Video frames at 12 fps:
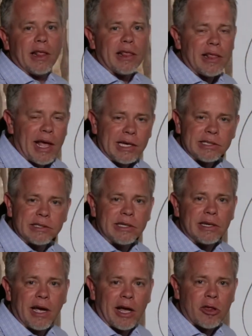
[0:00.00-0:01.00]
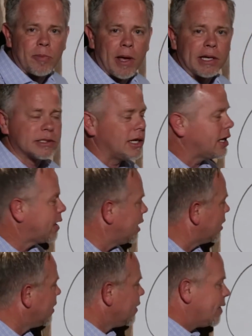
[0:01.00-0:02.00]
less than God's best?
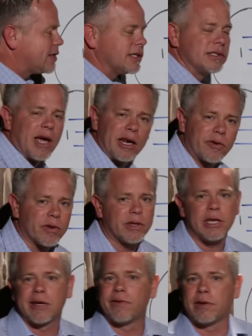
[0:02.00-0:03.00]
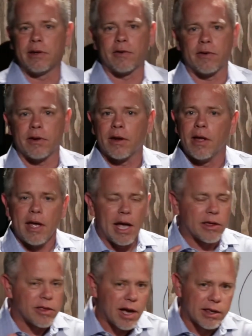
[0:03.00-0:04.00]
Again, this is not a critique of addition.
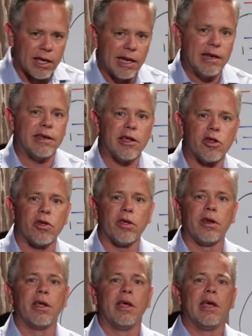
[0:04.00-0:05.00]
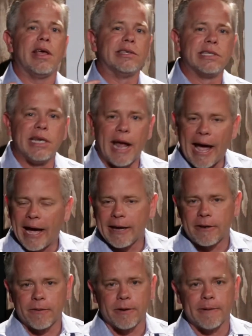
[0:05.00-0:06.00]
It's not that addition is
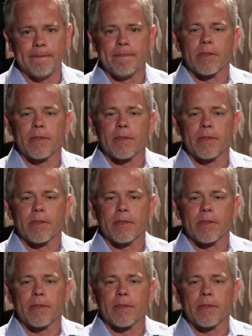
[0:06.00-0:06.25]
inaccurate.